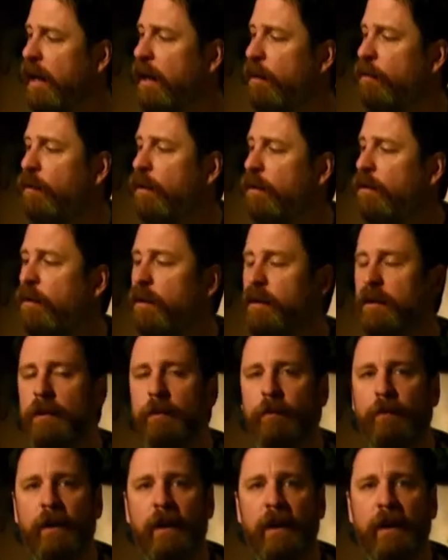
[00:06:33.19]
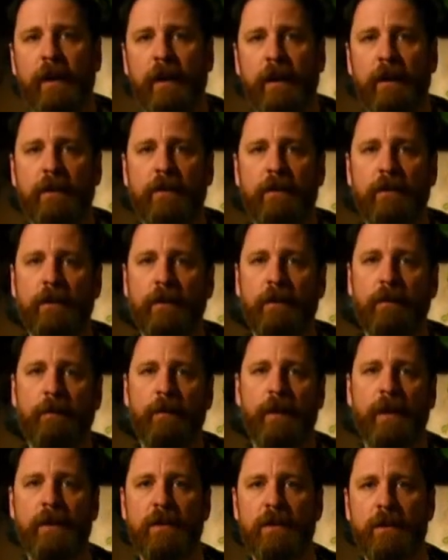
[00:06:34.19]
and we're going to break it into
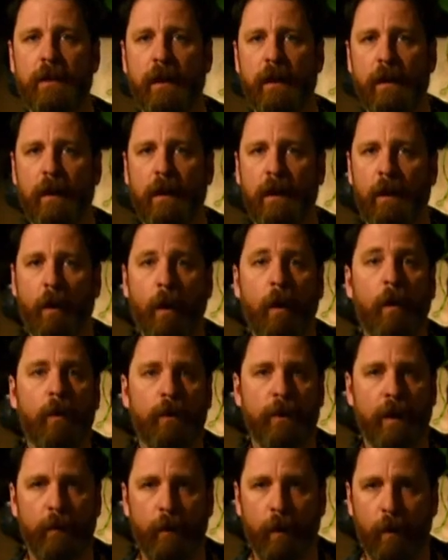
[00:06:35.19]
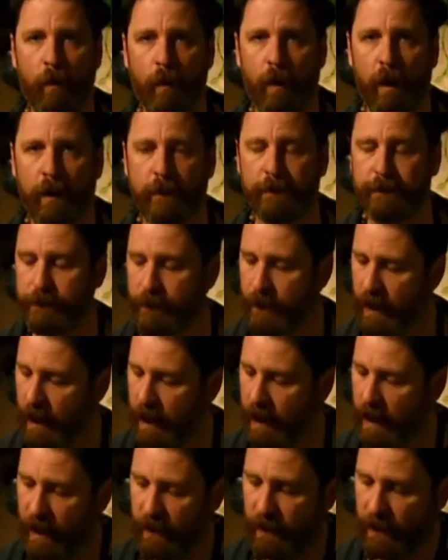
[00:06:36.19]
piece hole number one.
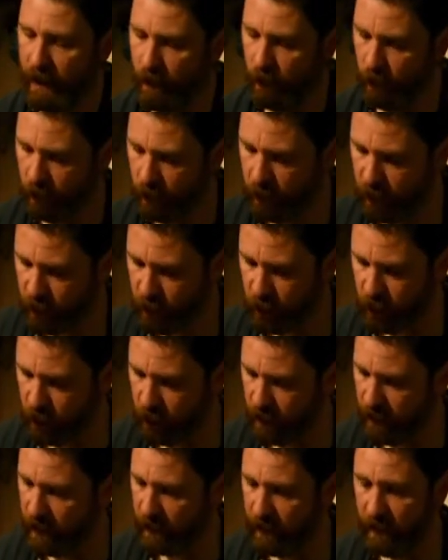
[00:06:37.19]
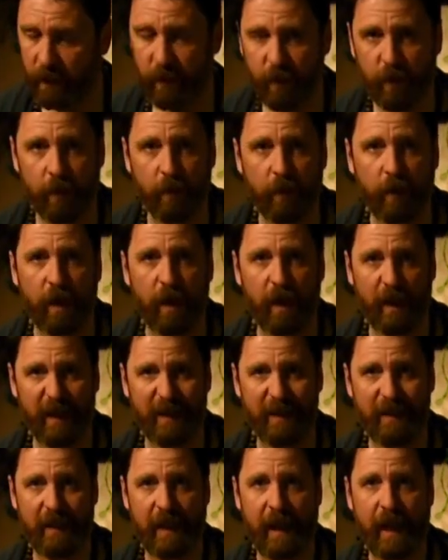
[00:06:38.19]
And then we're going to string it to
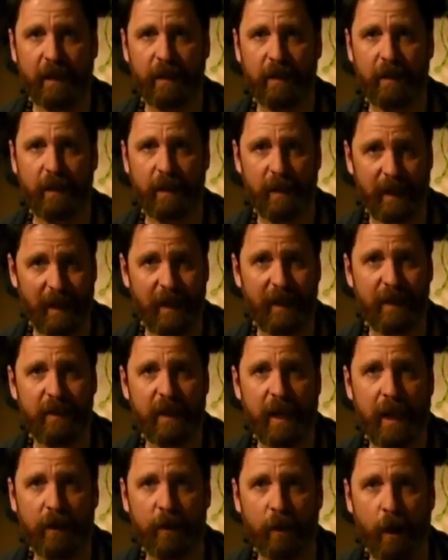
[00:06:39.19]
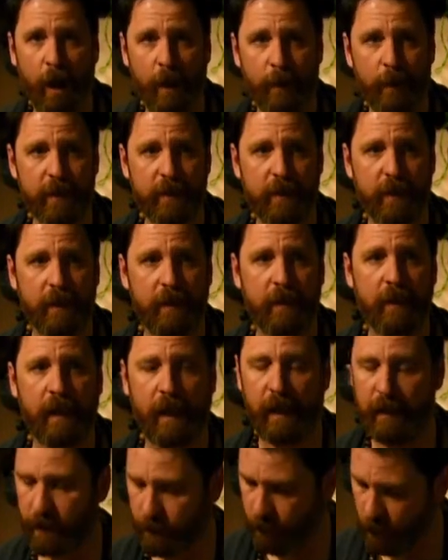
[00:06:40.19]
the exact opposite
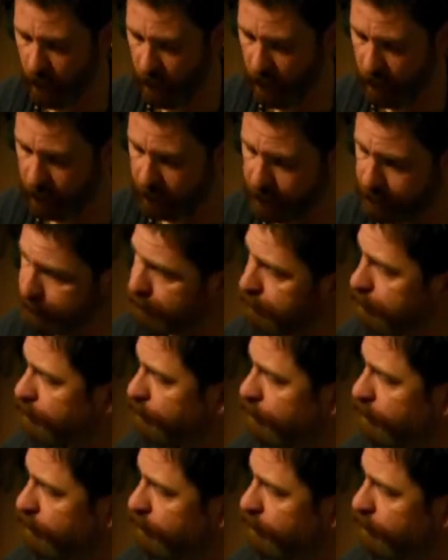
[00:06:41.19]
at the bottom,